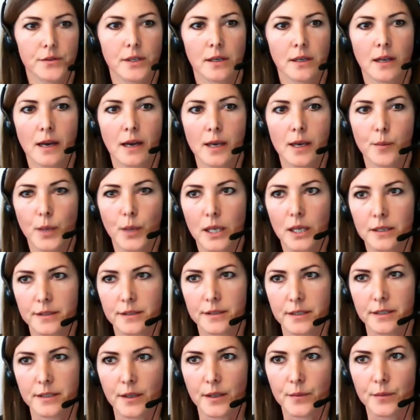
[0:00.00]
and
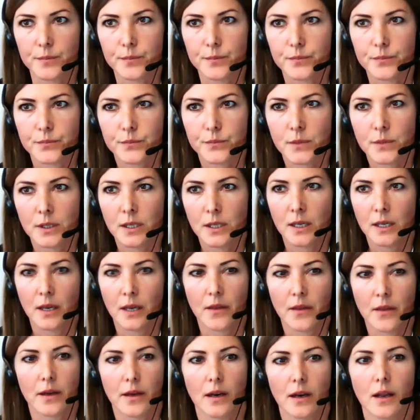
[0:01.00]
liability.
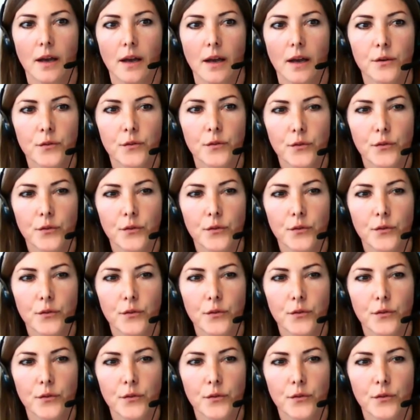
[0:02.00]
There are a lot of